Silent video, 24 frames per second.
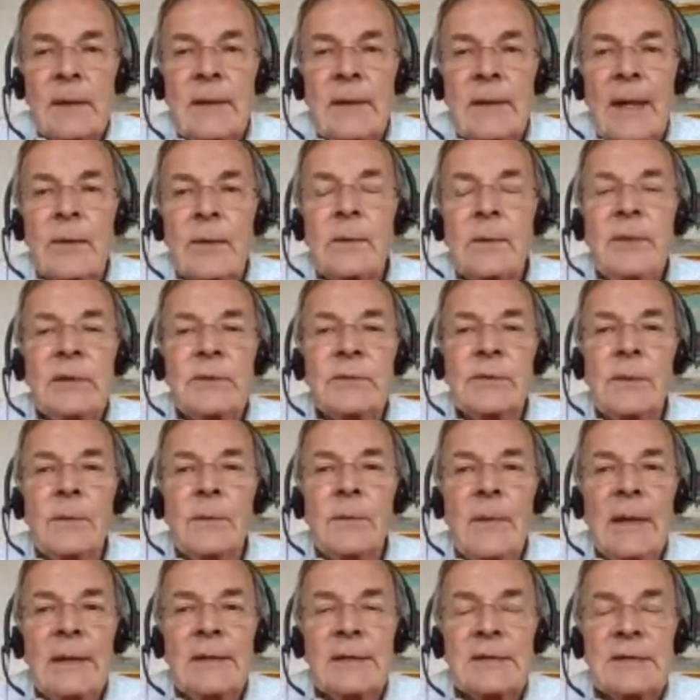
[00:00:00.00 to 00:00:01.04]
That would be
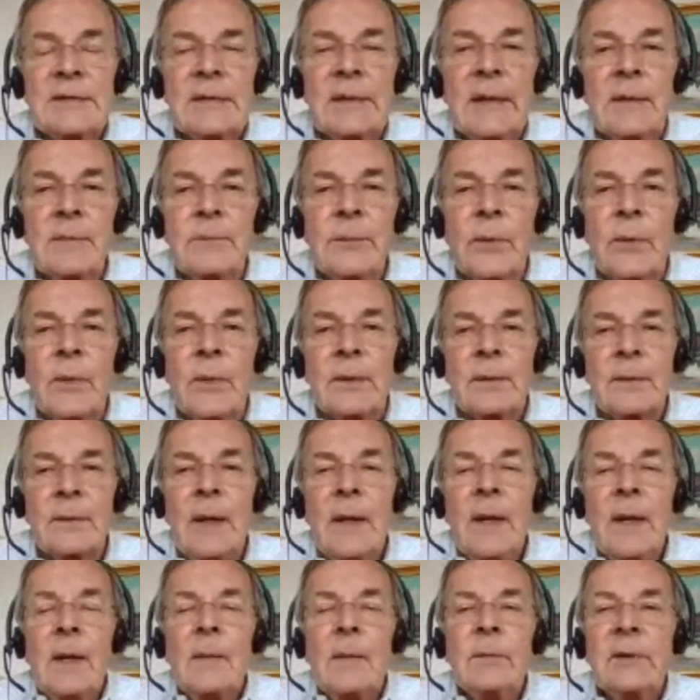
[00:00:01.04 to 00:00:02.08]
tremendously important.
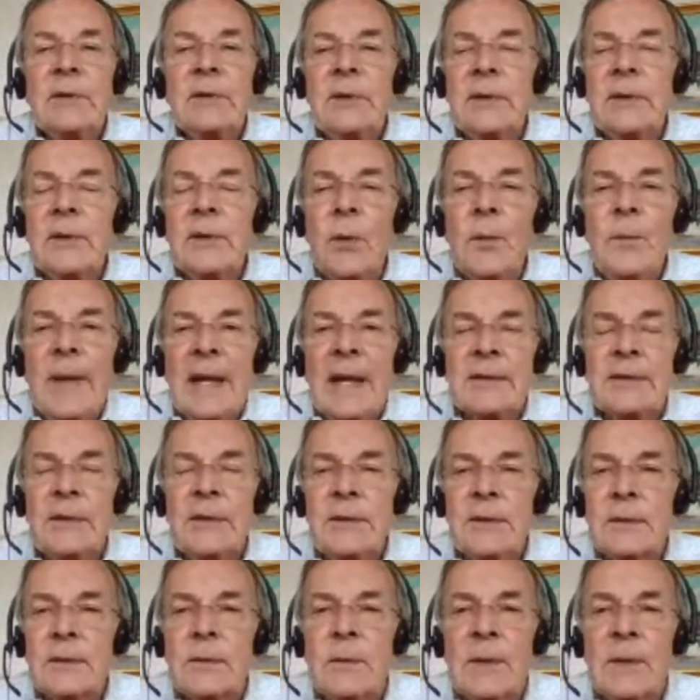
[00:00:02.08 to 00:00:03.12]
But to go back
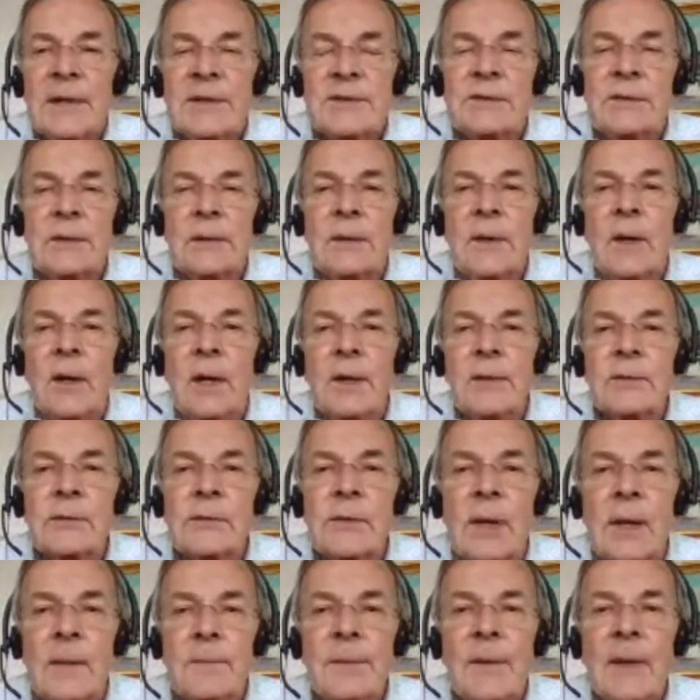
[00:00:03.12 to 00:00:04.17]
to your question on
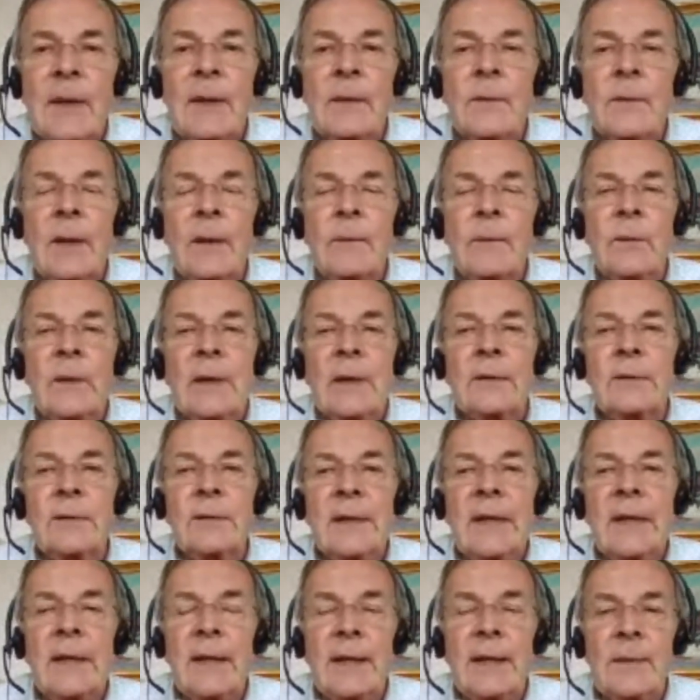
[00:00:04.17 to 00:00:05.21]
Trump and what
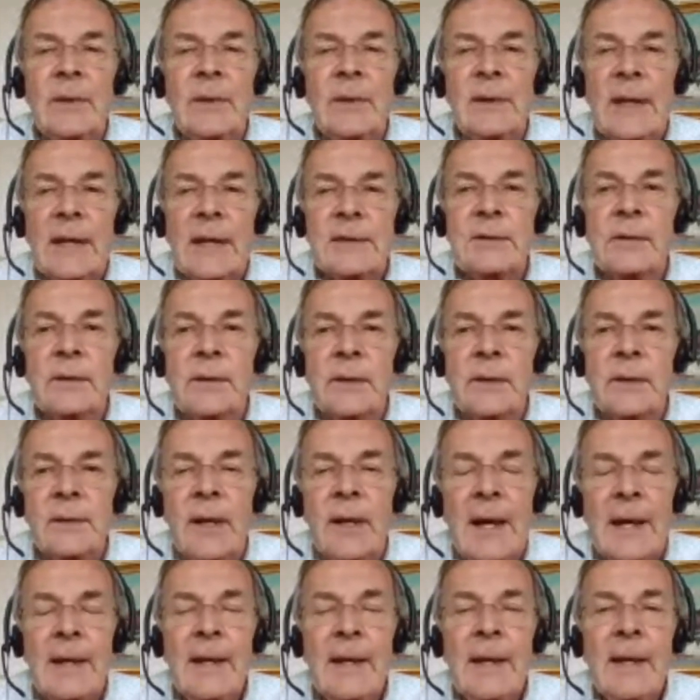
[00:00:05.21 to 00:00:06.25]
could get him elected or
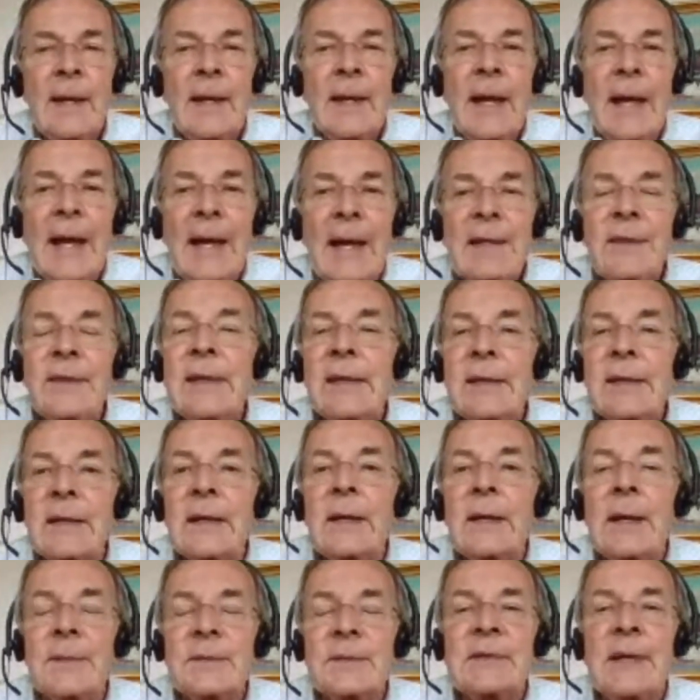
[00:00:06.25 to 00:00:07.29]
not, I think
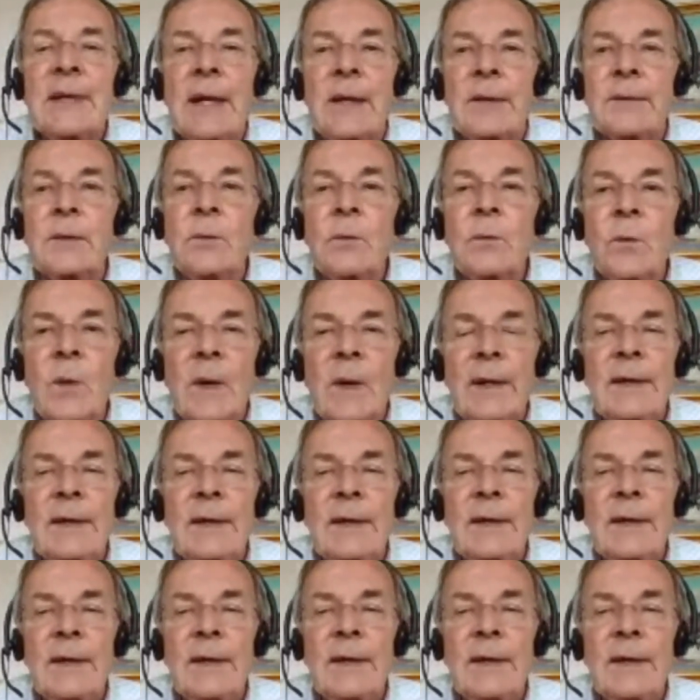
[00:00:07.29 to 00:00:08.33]
it comes down to one
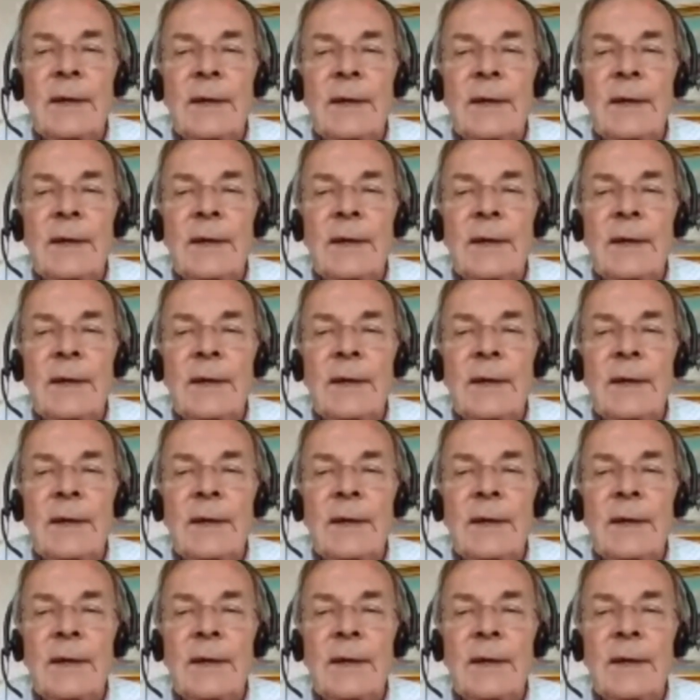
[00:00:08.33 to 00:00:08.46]
issue.